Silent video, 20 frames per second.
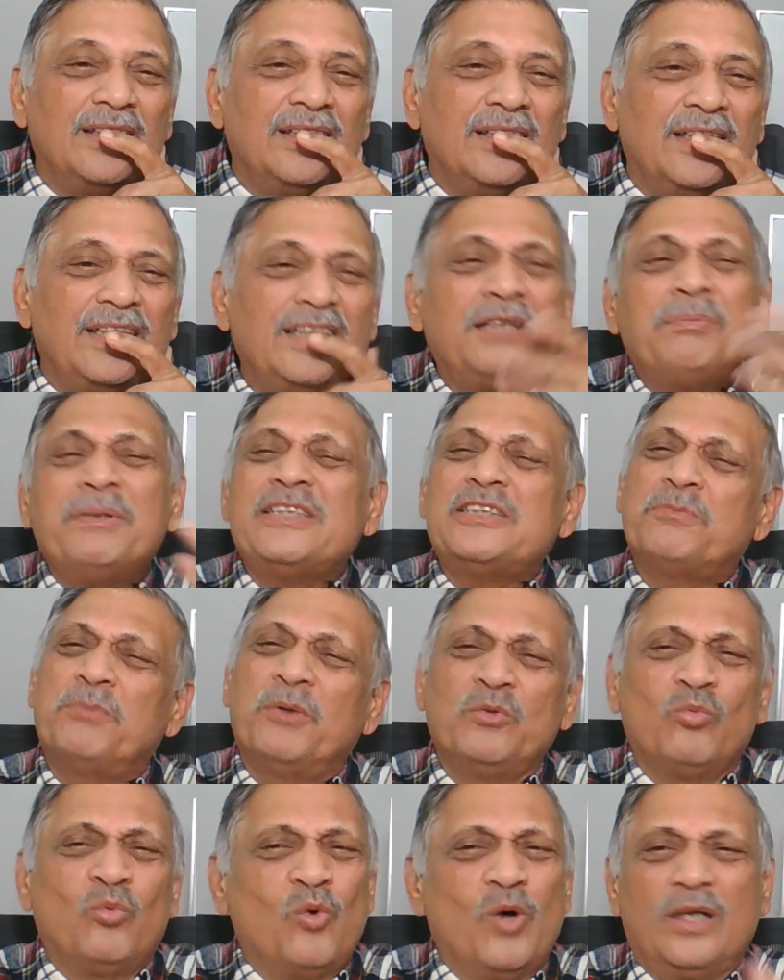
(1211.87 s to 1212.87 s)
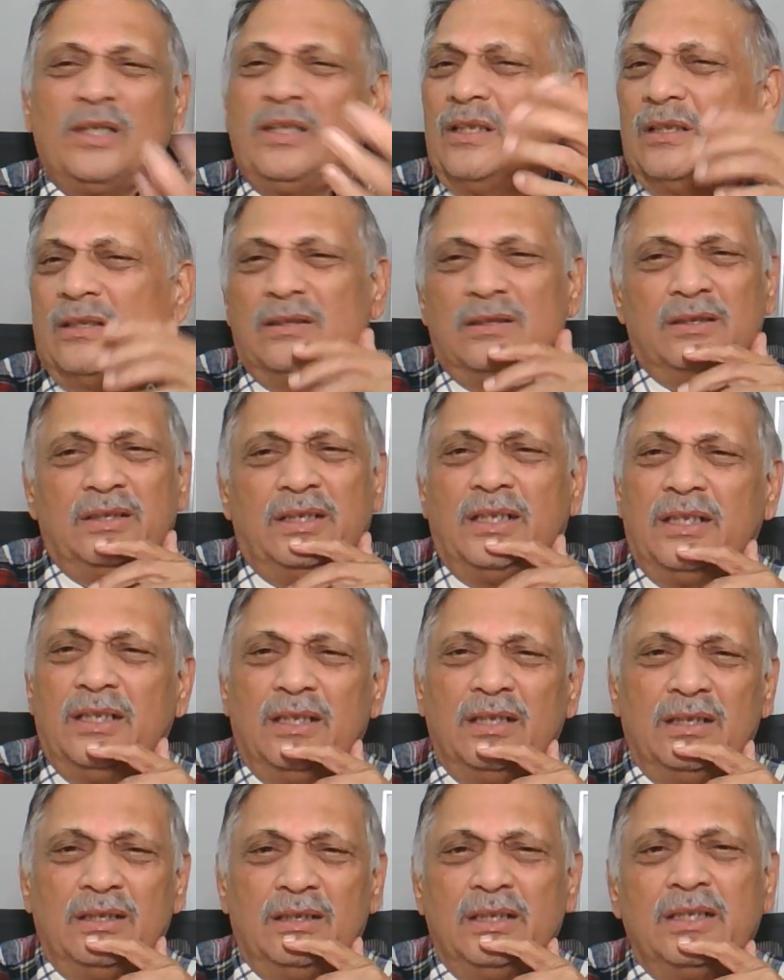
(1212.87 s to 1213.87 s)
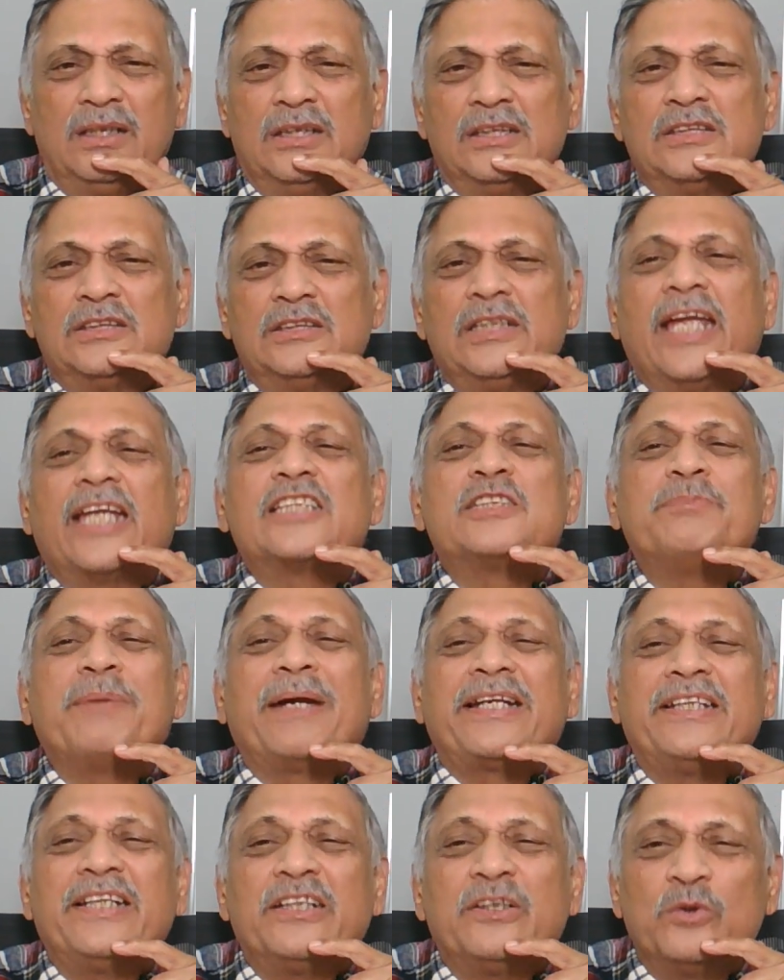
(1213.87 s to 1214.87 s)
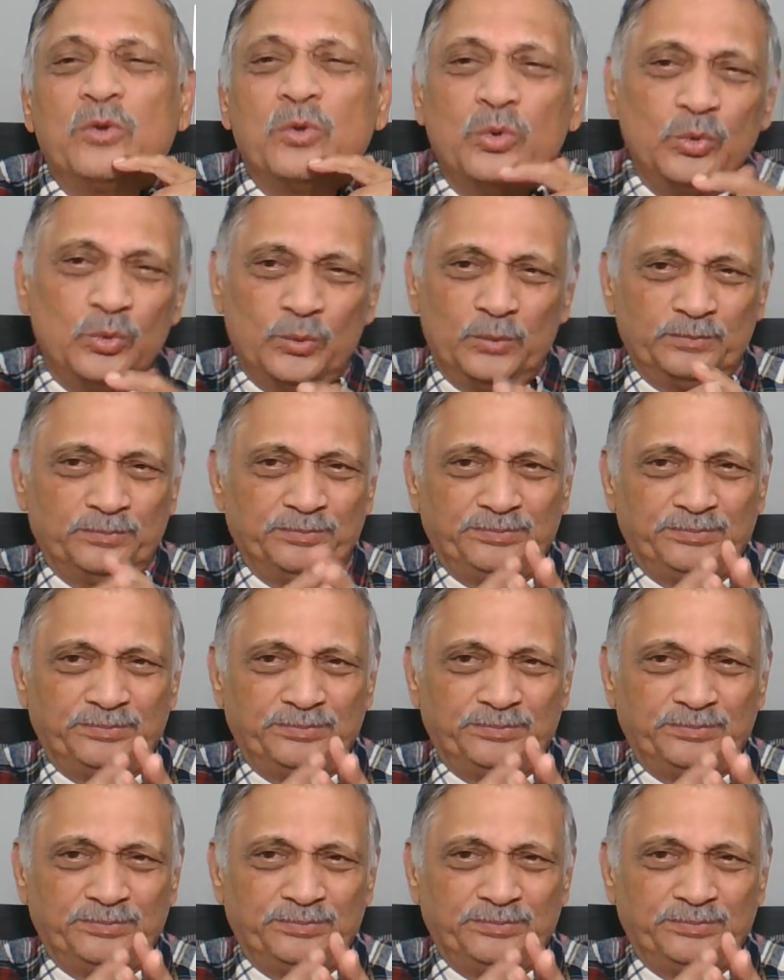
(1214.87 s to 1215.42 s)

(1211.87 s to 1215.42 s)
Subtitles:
It depends upon what it is expected to do.